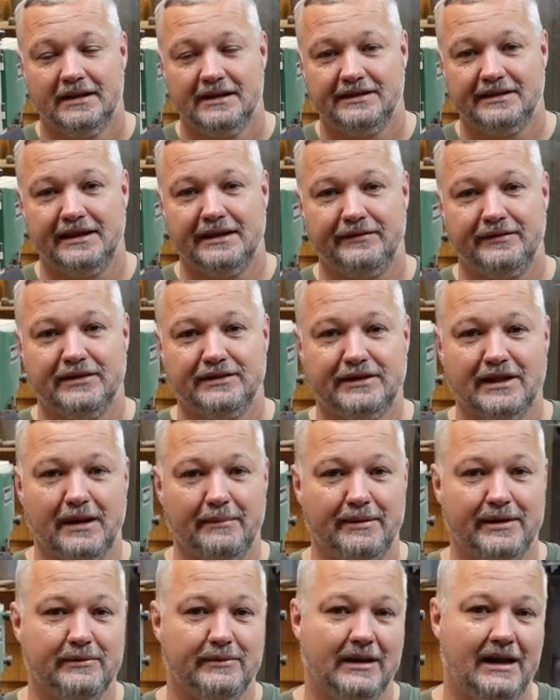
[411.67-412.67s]
seeing if this
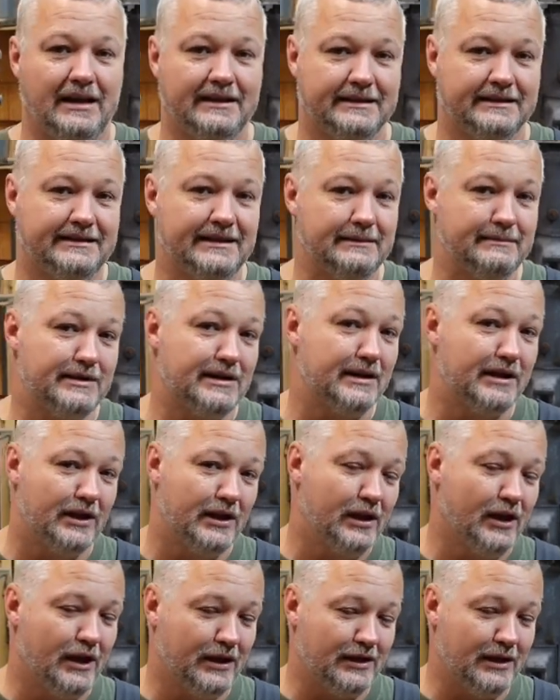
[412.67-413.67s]
company would like to send me a,
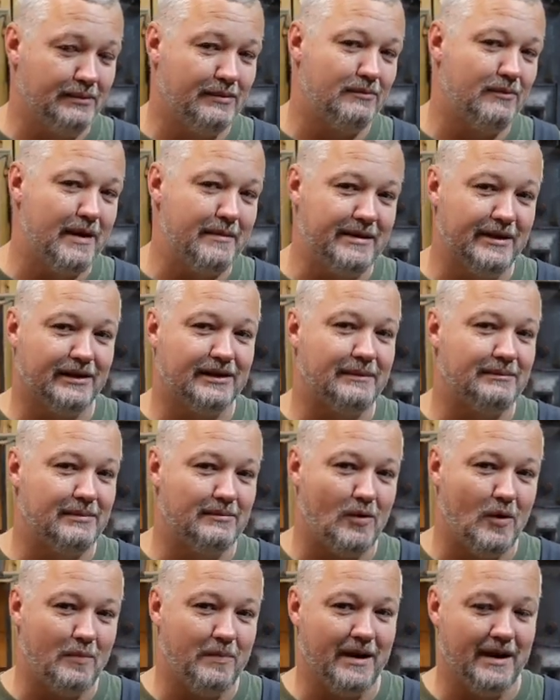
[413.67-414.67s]
a couple, maybe a
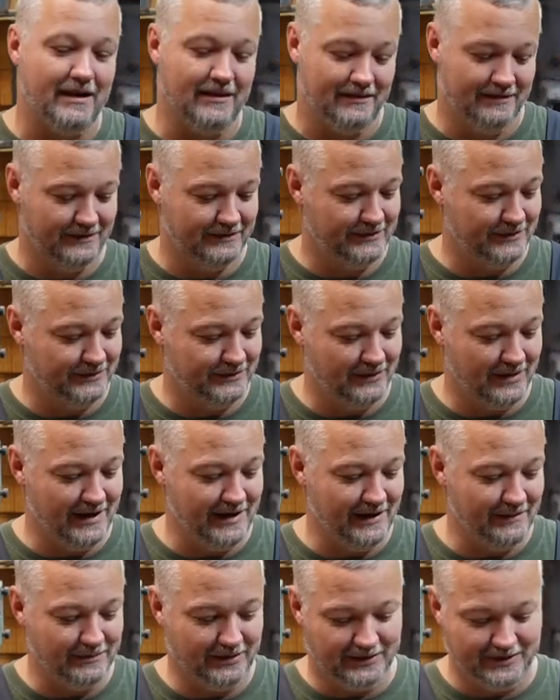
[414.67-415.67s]
couple more pair to
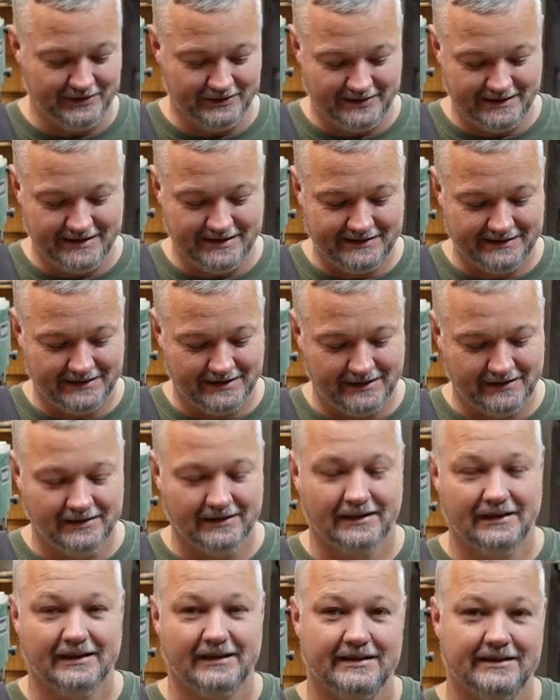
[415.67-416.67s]
try out, because these uh,
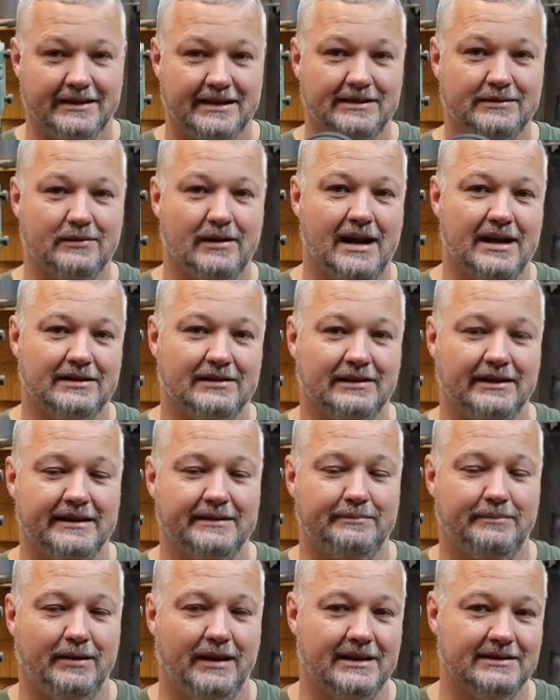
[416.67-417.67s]
these were
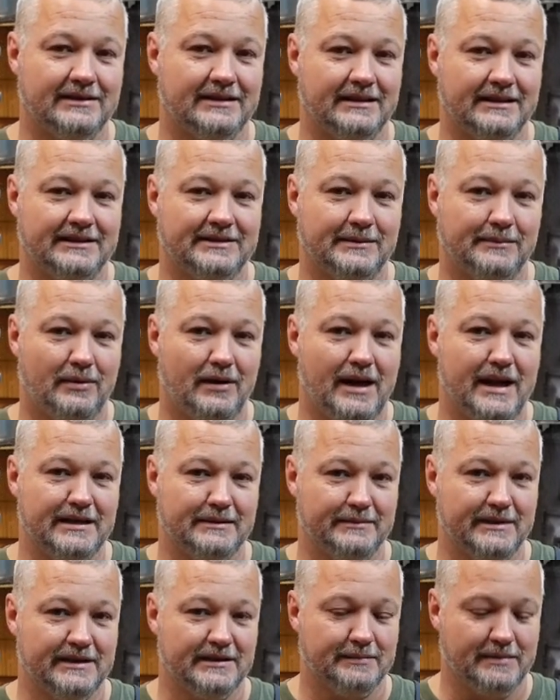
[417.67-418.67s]
actually pleasantly
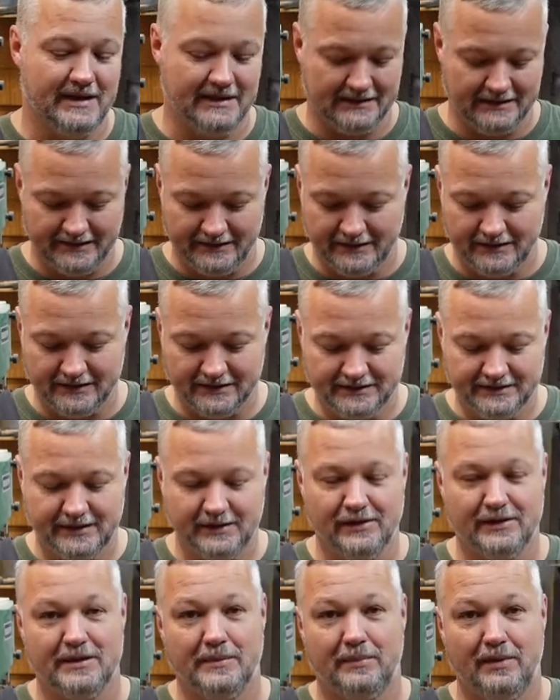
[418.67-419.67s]
surprised me, especially
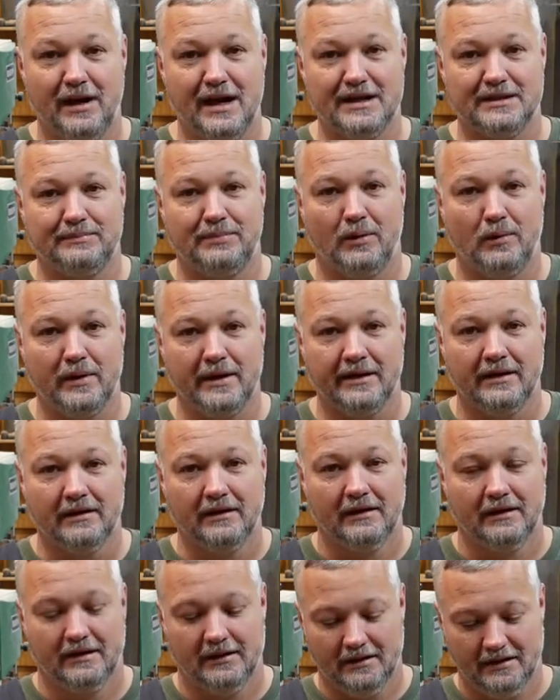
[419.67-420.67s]
considering the price point
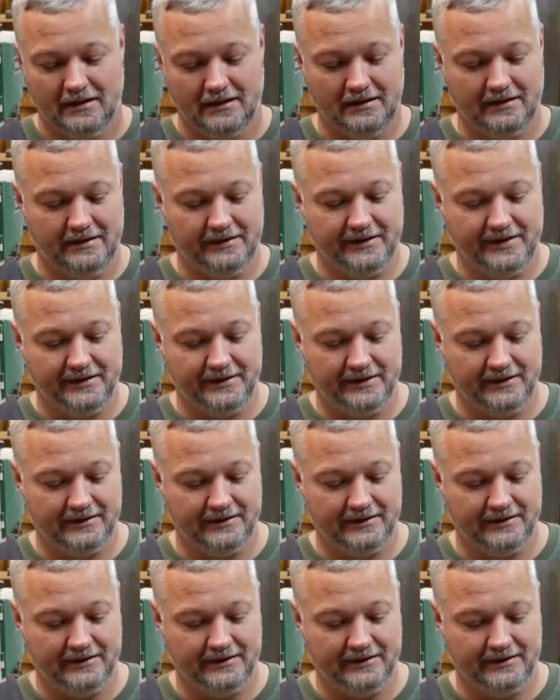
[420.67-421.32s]
uh, that